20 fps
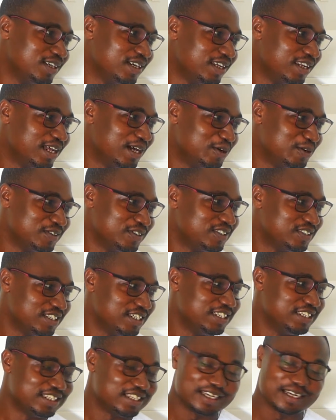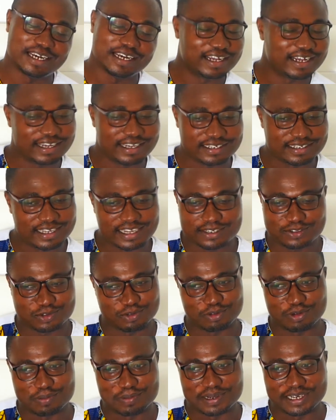and that was a change that I had
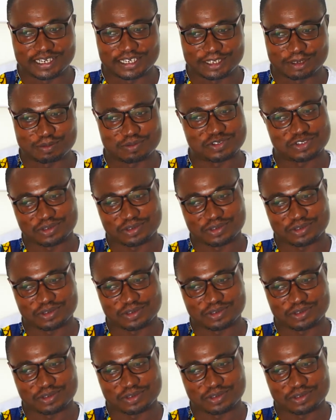to remind him.